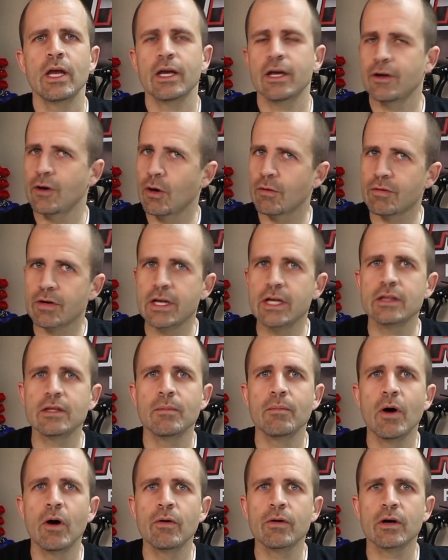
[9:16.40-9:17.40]
it can overheat
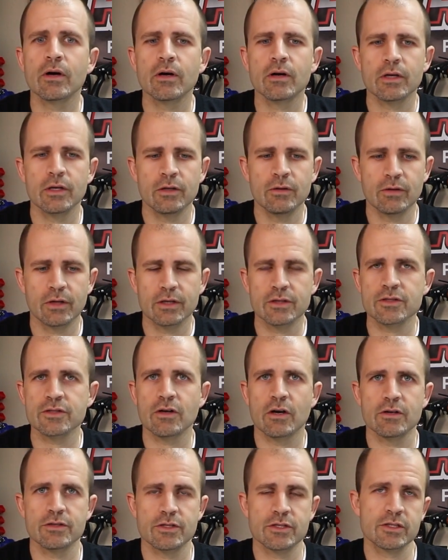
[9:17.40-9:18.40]
the motor, you can
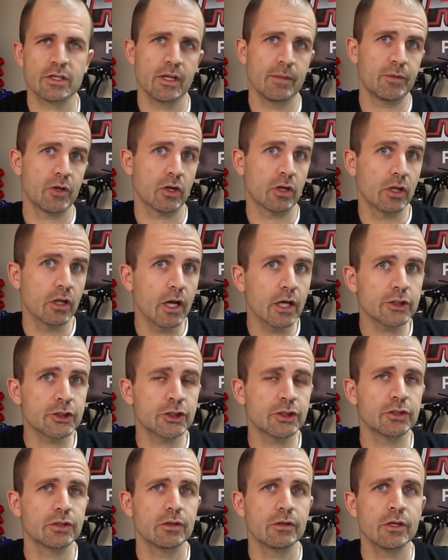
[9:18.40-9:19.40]
start to slip your
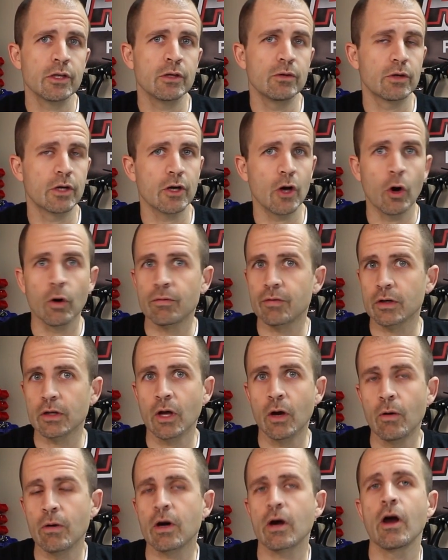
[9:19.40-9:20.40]
clutch, you can
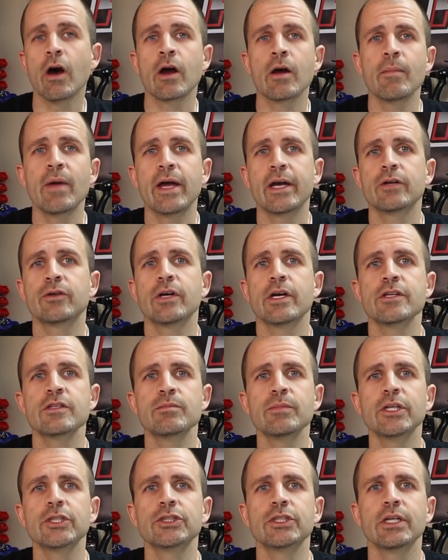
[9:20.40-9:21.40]
overload an automatic
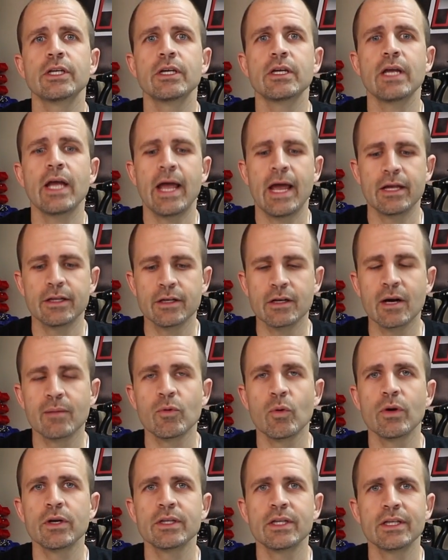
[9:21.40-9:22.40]
transmission, and the
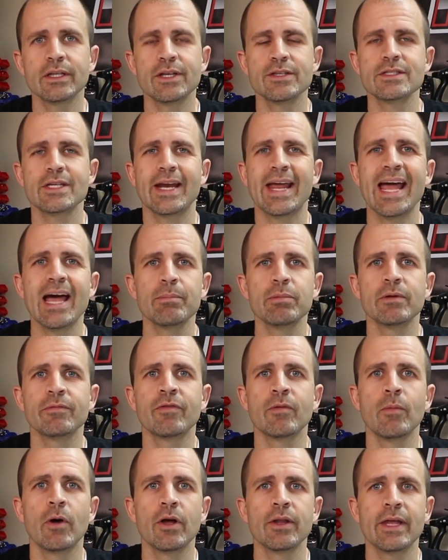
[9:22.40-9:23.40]
number one thing that's gonna
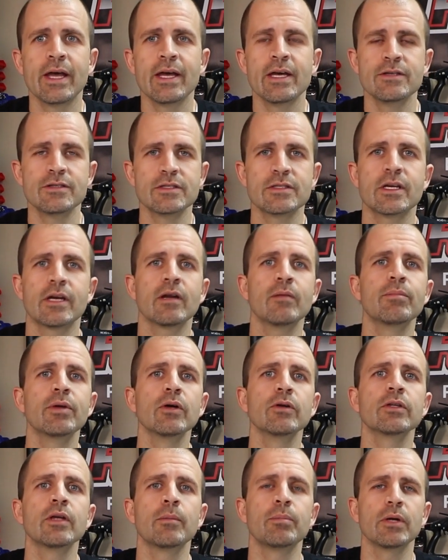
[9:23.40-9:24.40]
happen from all that is it's gonna
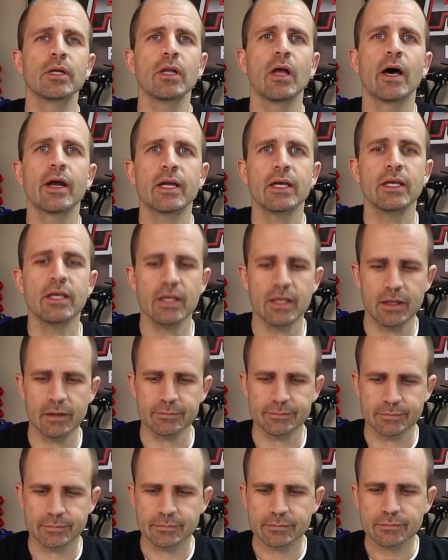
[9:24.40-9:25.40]
build up a lot of
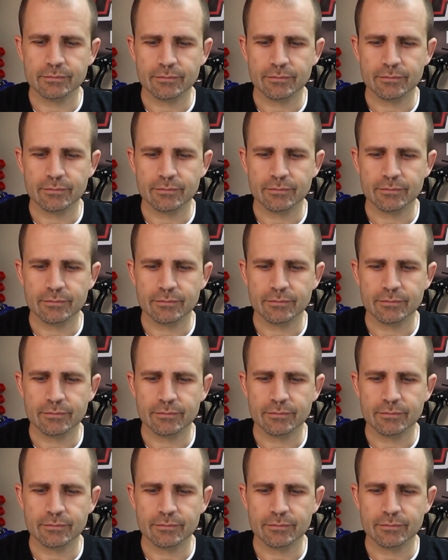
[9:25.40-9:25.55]
heat.